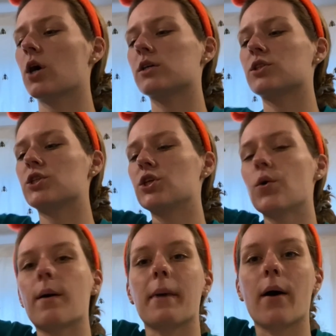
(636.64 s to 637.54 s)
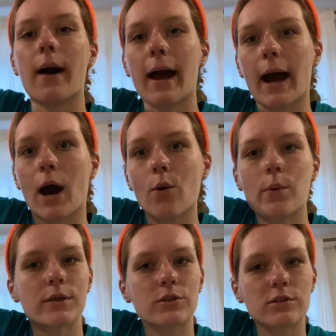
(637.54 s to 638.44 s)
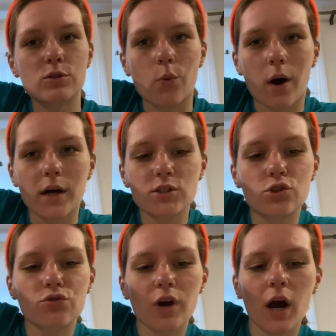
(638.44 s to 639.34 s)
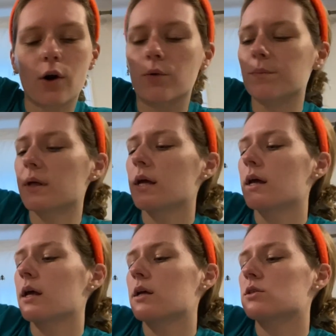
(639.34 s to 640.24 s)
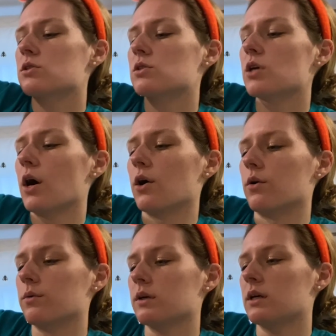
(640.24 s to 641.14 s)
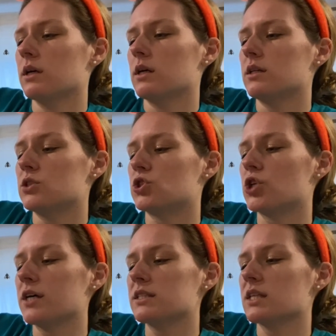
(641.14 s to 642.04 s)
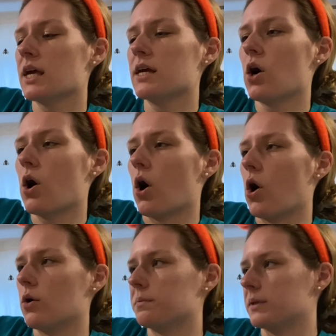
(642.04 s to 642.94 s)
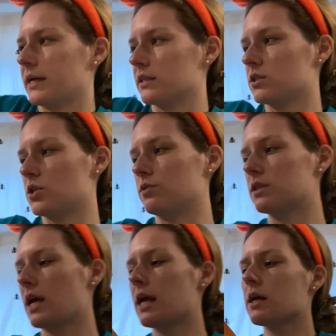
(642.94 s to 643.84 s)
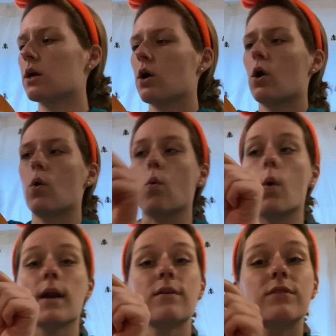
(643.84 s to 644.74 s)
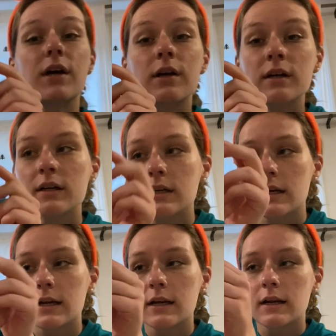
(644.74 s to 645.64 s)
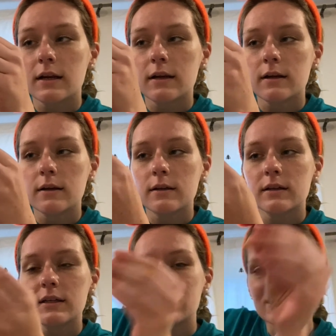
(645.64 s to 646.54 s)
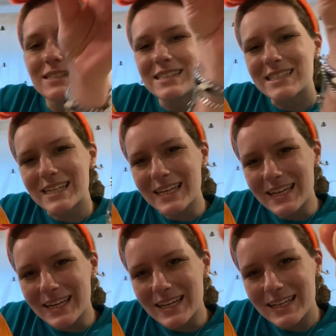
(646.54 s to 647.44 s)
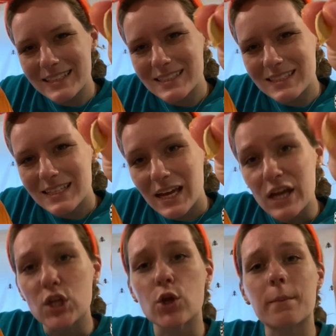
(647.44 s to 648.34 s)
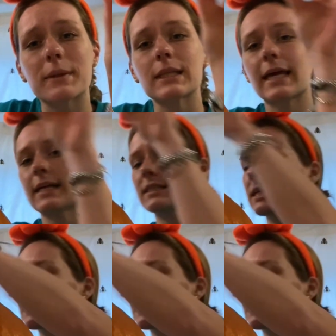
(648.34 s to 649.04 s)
to you about how winter squash grow. So, just like all plants, you take one of their seeds, you plant it in